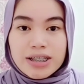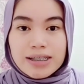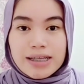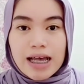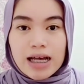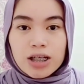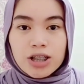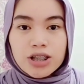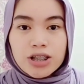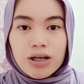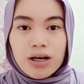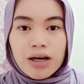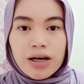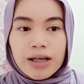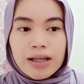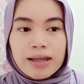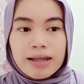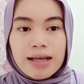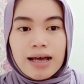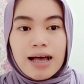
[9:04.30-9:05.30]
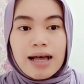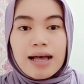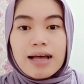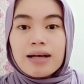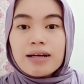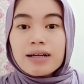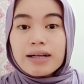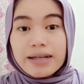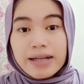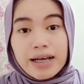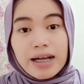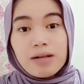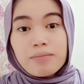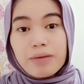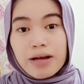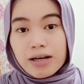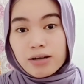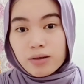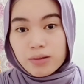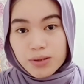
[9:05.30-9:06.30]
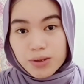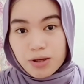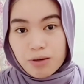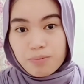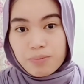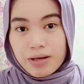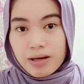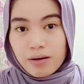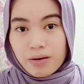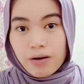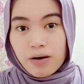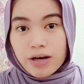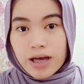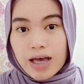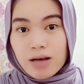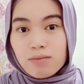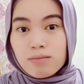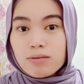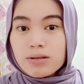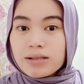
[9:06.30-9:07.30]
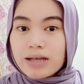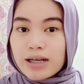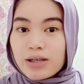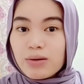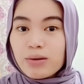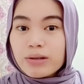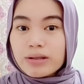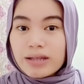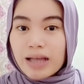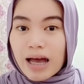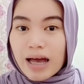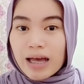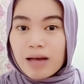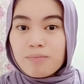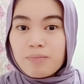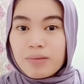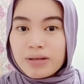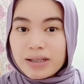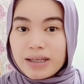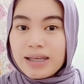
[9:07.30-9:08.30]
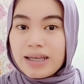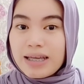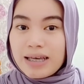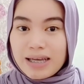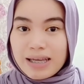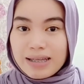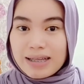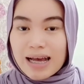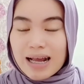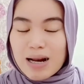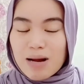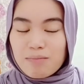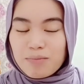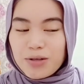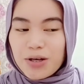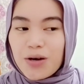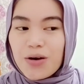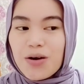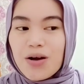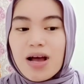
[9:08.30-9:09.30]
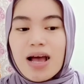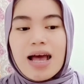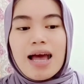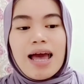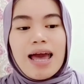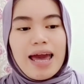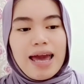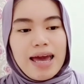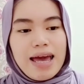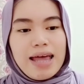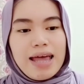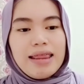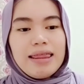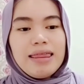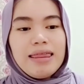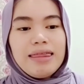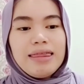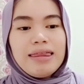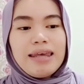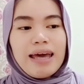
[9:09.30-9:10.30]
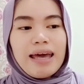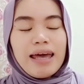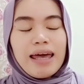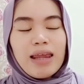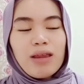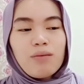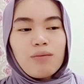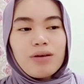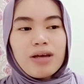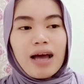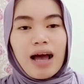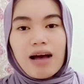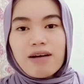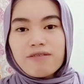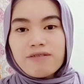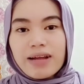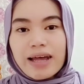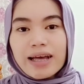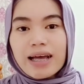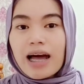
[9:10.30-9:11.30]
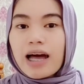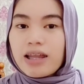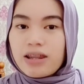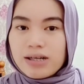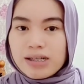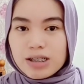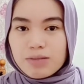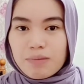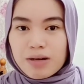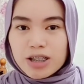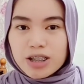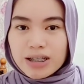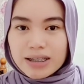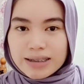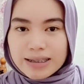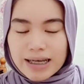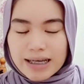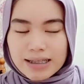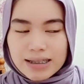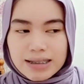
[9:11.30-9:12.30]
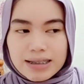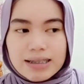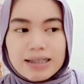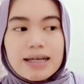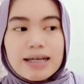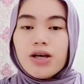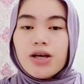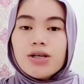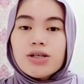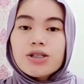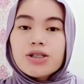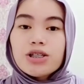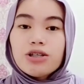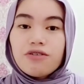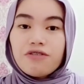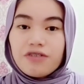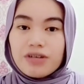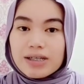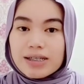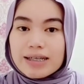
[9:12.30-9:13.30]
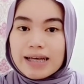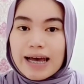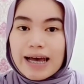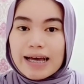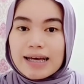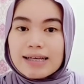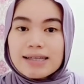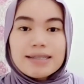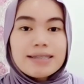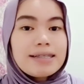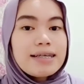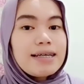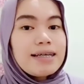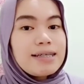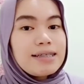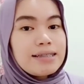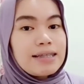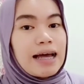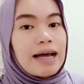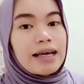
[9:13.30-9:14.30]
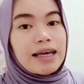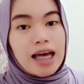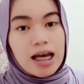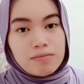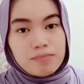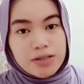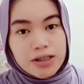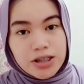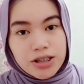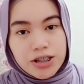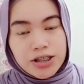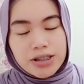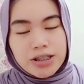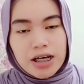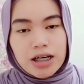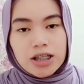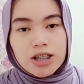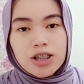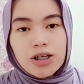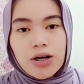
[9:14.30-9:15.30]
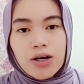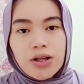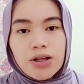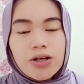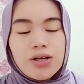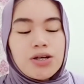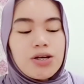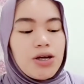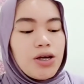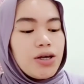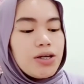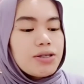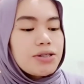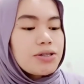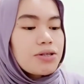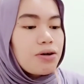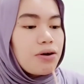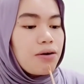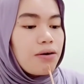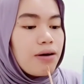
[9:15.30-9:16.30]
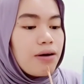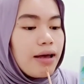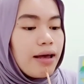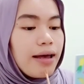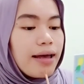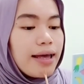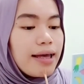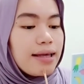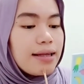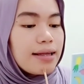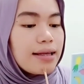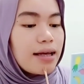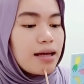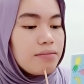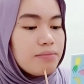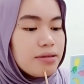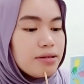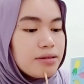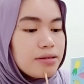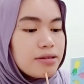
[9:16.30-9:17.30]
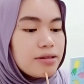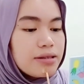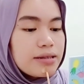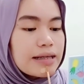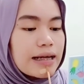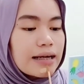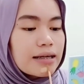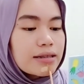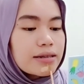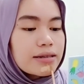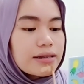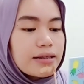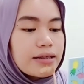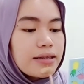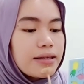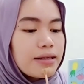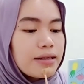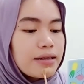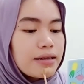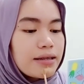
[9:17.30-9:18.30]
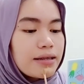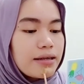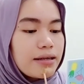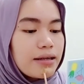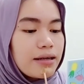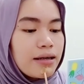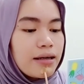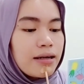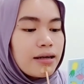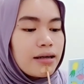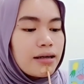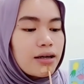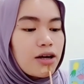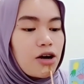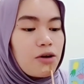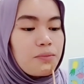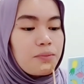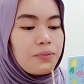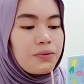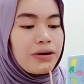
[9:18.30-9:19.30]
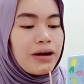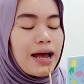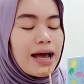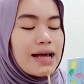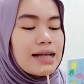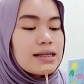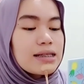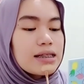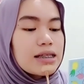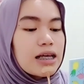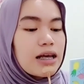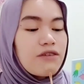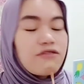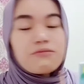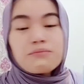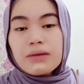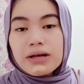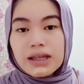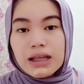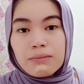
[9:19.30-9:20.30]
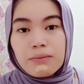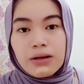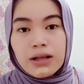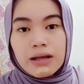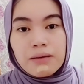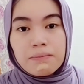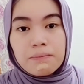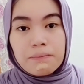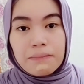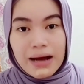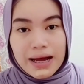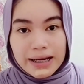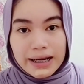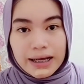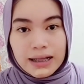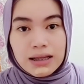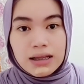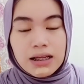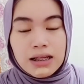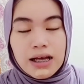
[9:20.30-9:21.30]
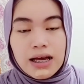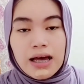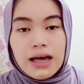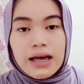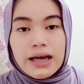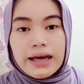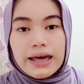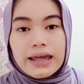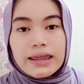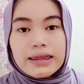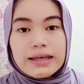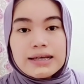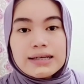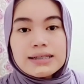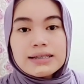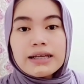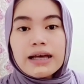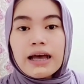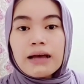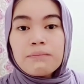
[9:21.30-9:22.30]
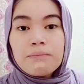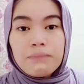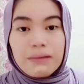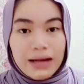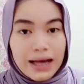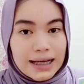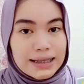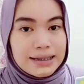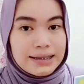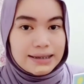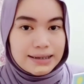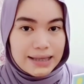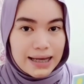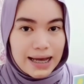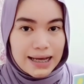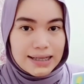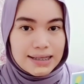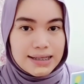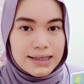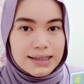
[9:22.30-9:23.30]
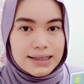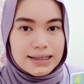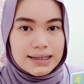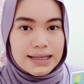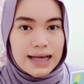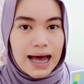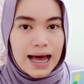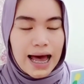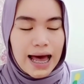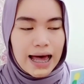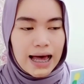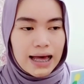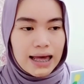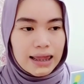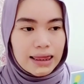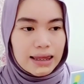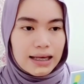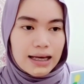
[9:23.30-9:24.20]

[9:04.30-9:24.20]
section, clinical microscopy, okay, kung saan yung TAE pati EE na alam nyo. And then we have like other special tests. So first guys is that chemistry section. So in chemistry section, a comprehensive metabolic panel, it is a blood test that